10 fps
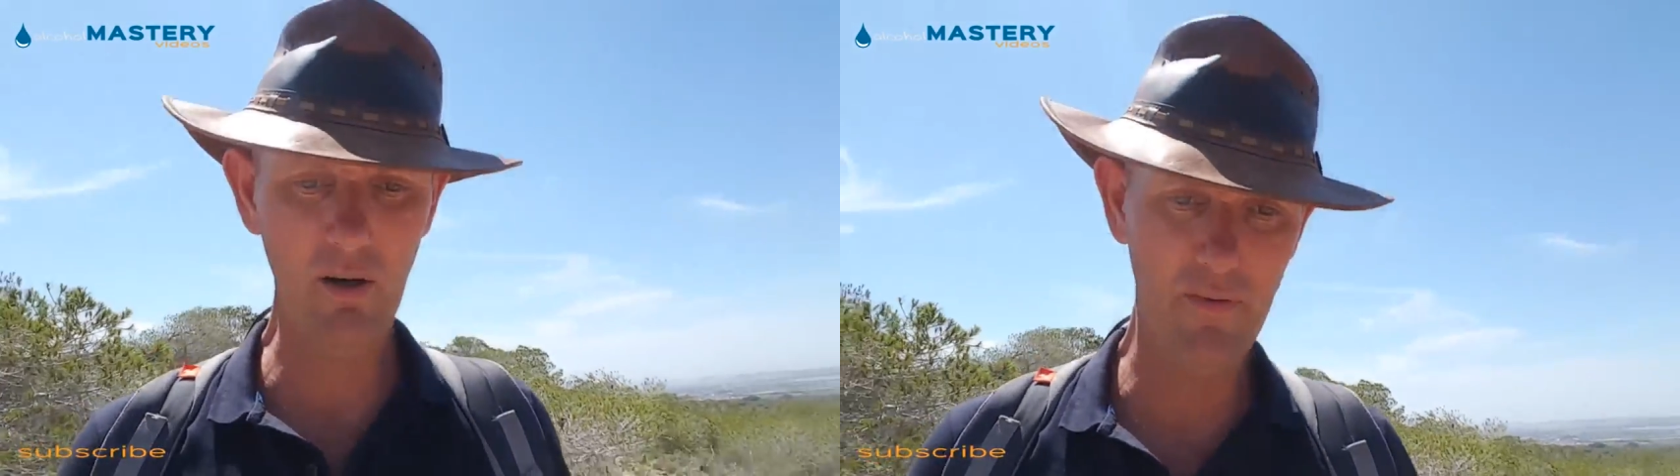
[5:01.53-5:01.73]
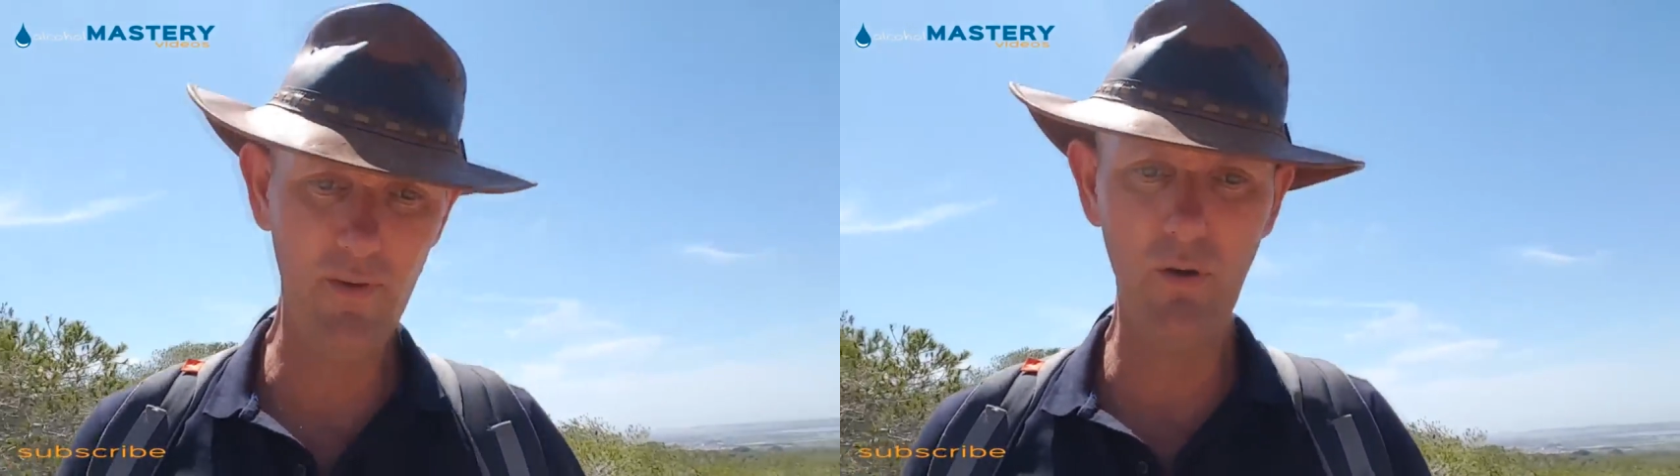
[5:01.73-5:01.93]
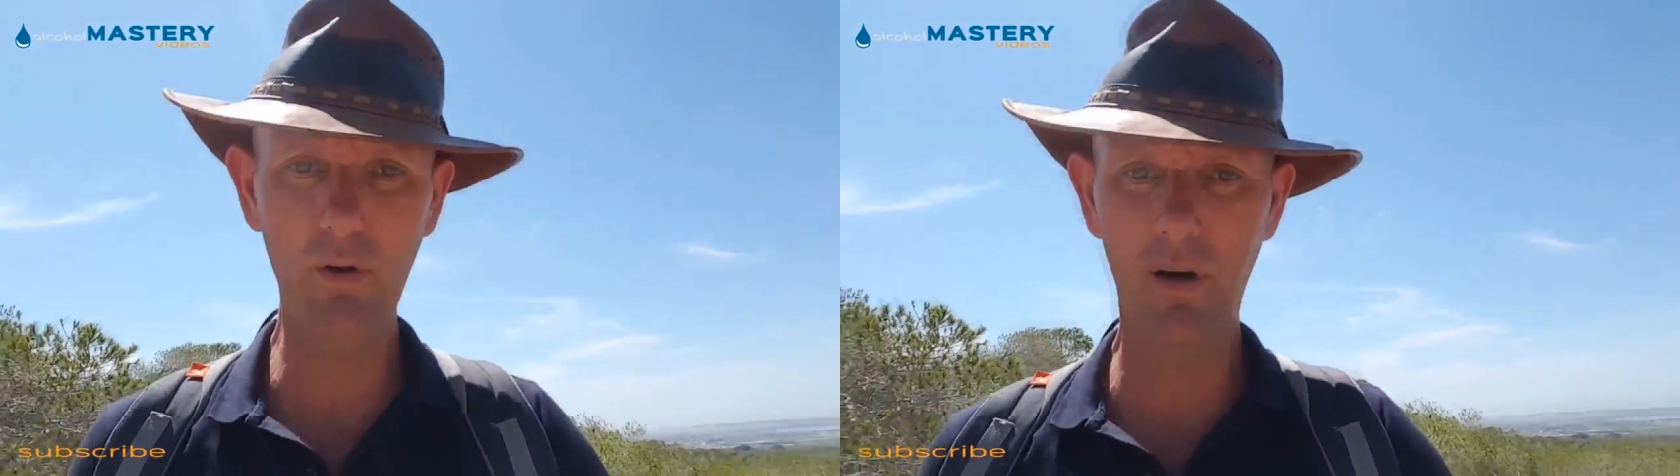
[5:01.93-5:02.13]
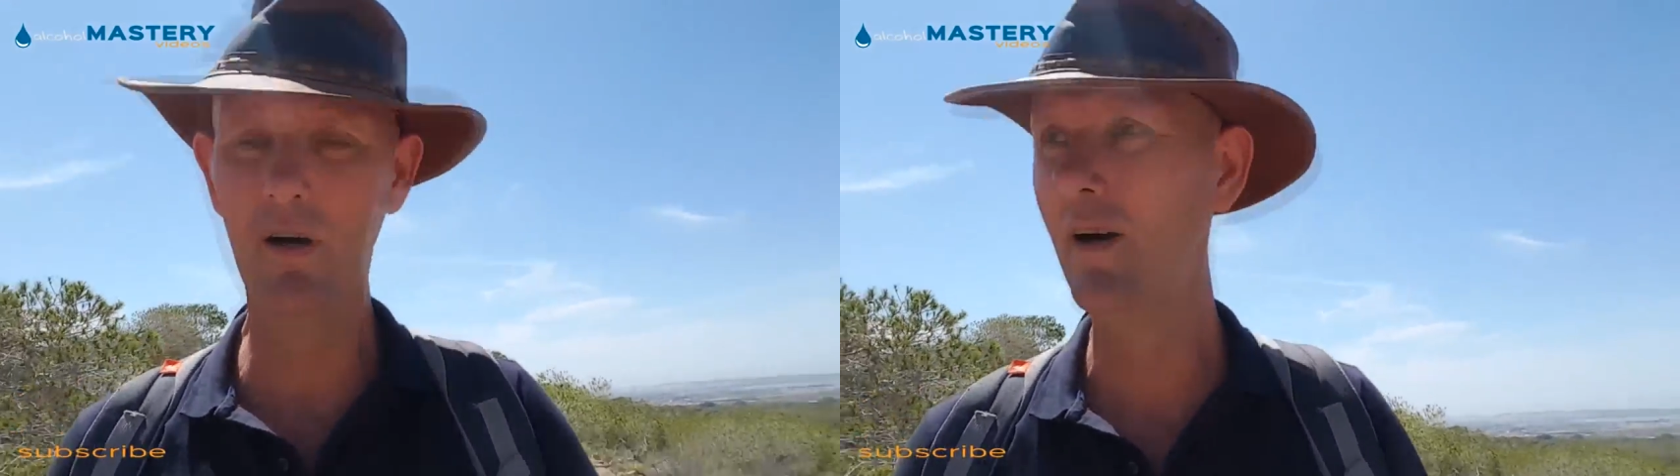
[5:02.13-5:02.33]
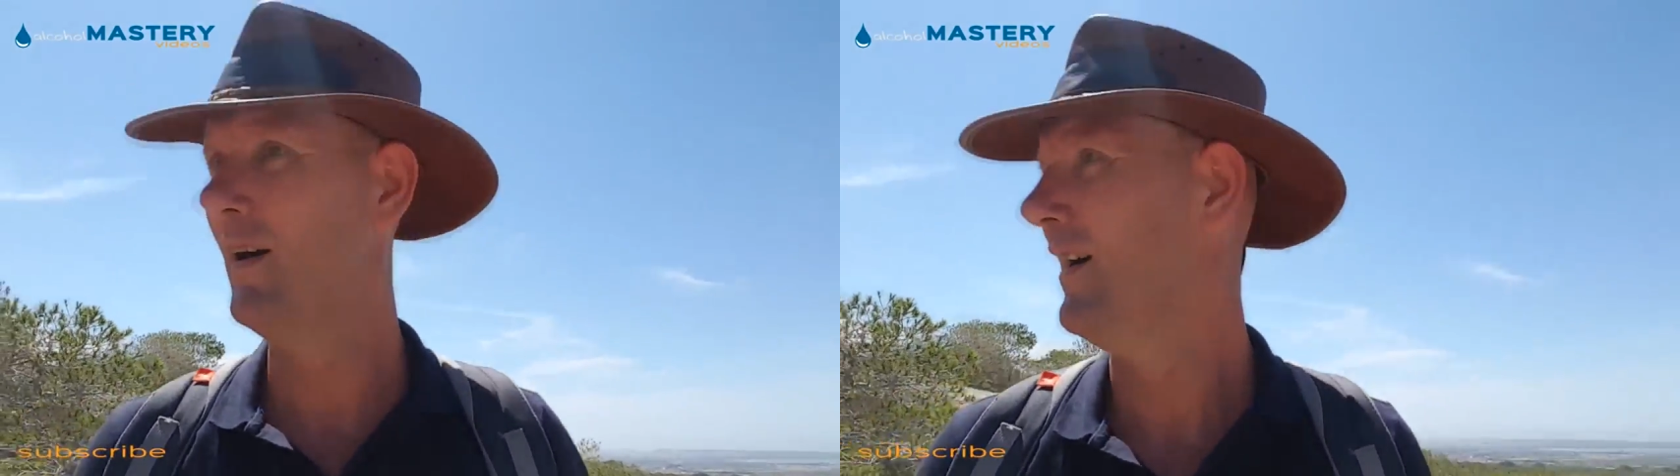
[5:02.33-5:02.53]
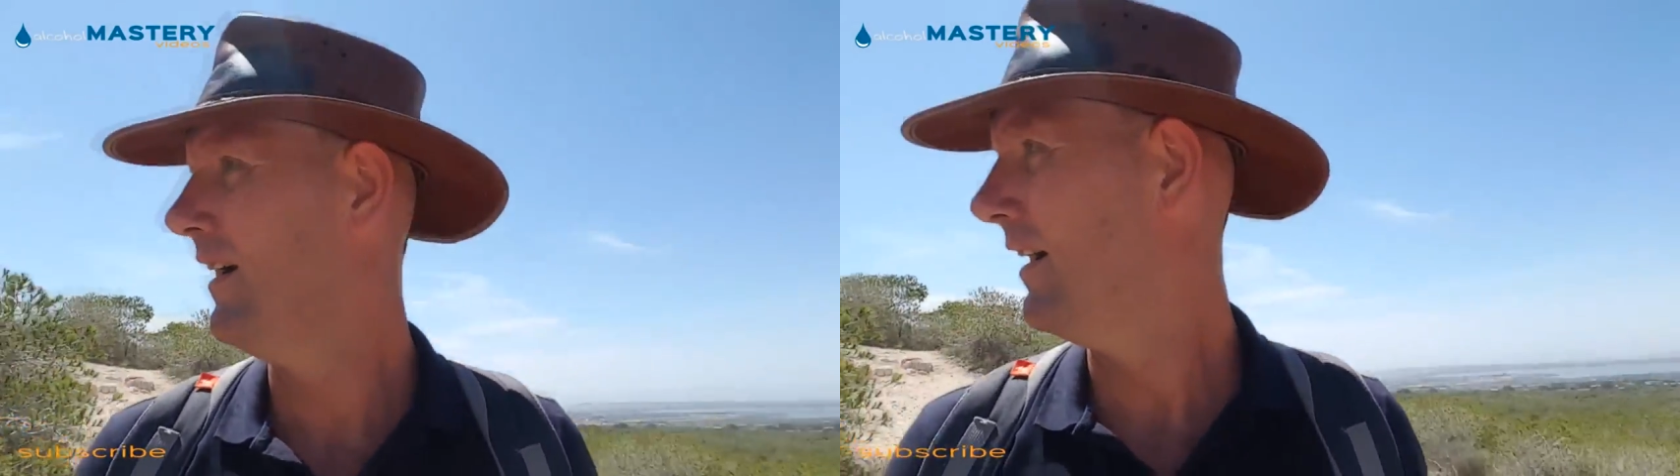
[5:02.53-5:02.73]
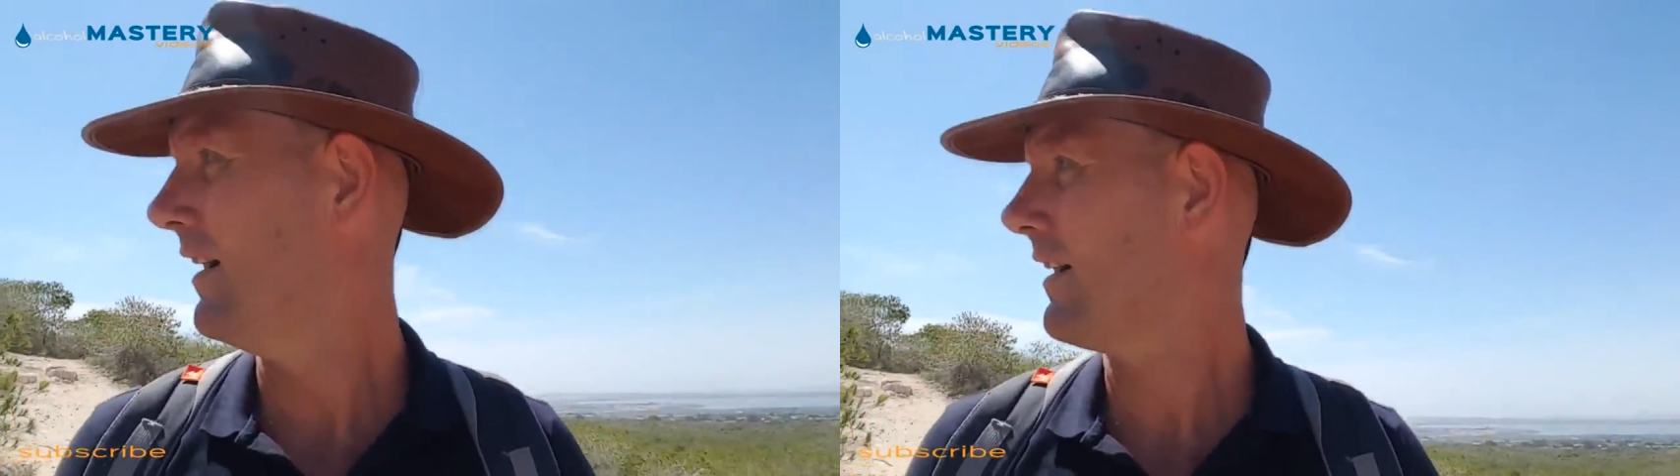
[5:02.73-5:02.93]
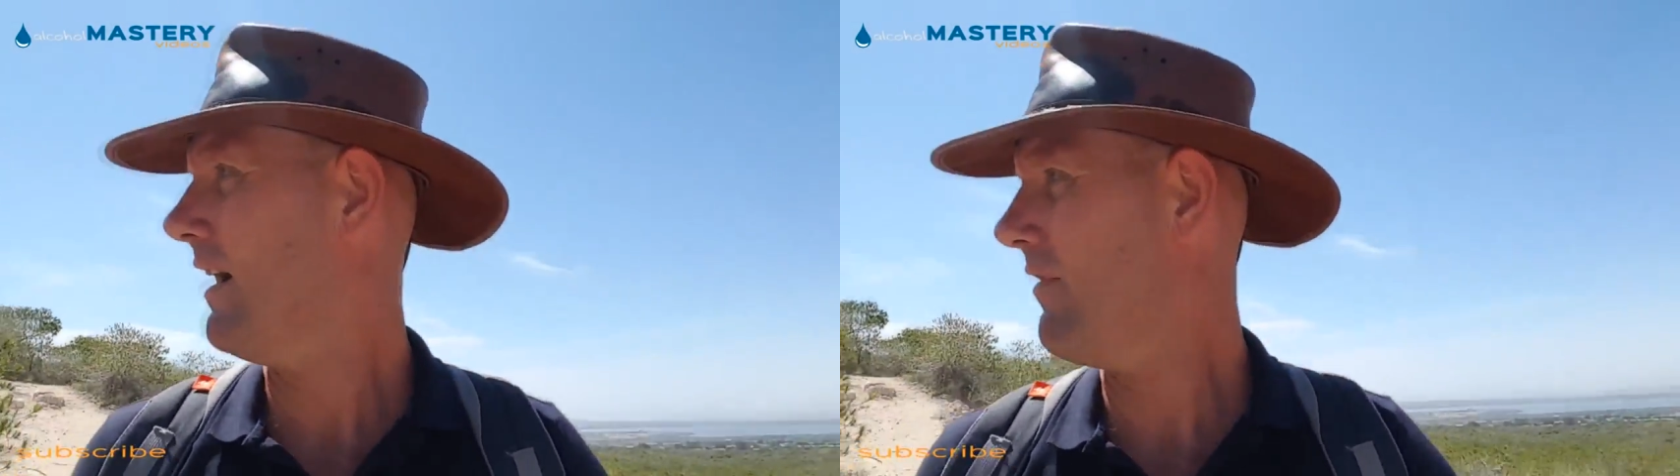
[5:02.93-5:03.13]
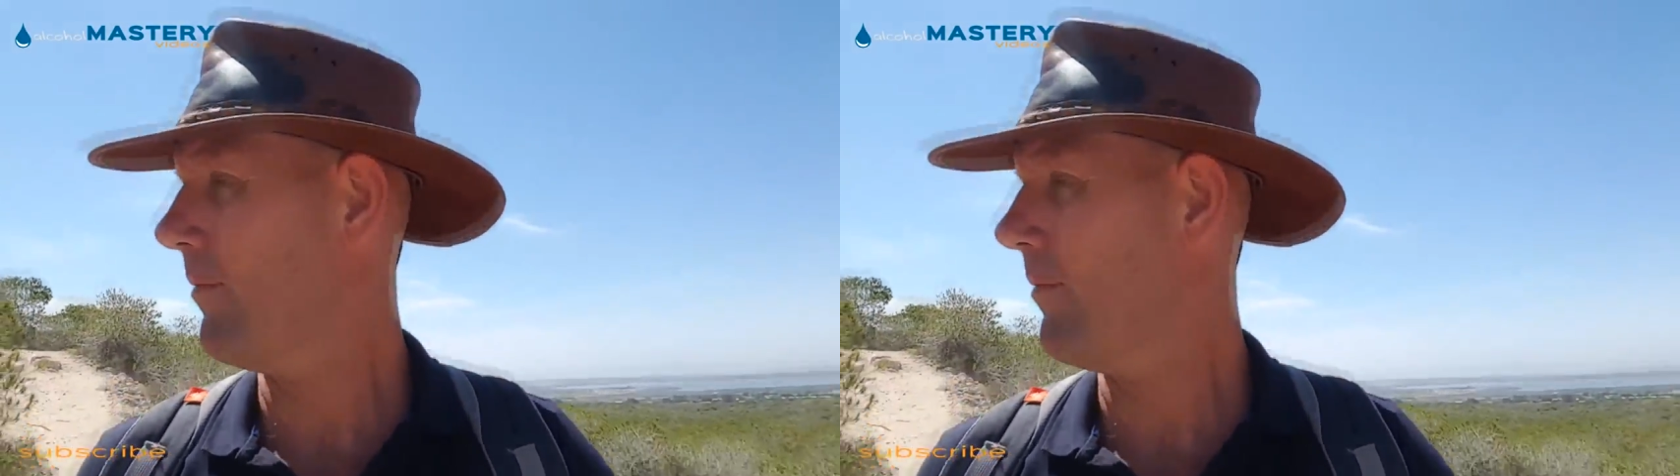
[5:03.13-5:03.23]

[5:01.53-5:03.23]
if you give a